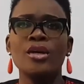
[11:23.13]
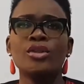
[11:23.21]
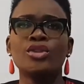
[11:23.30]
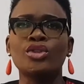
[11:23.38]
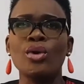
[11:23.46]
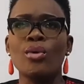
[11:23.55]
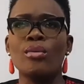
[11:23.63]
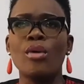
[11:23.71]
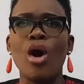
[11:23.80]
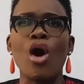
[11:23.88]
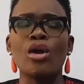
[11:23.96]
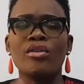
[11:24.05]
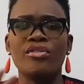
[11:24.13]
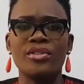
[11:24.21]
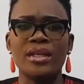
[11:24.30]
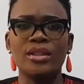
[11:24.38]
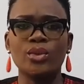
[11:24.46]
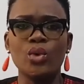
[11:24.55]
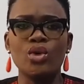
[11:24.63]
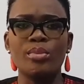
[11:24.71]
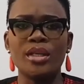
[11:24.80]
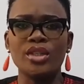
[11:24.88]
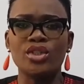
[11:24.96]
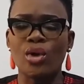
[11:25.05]
So all of this we'll
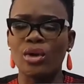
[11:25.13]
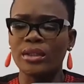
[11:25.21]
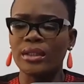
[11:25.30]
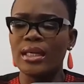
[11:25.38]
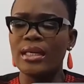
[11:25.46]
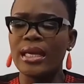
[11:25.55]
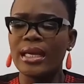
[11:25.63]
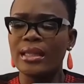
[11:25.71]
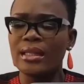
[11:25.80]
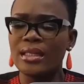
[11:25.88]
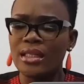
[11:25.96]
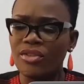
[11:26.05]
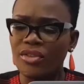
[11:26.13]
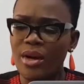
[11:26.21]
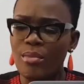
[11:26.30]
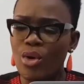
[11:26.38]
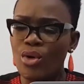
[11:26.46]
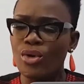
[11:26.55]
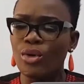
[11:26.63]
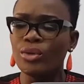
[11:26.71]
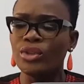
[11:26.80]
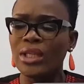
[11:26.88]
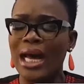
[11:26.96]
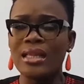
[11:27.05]
be discussing in the different modules,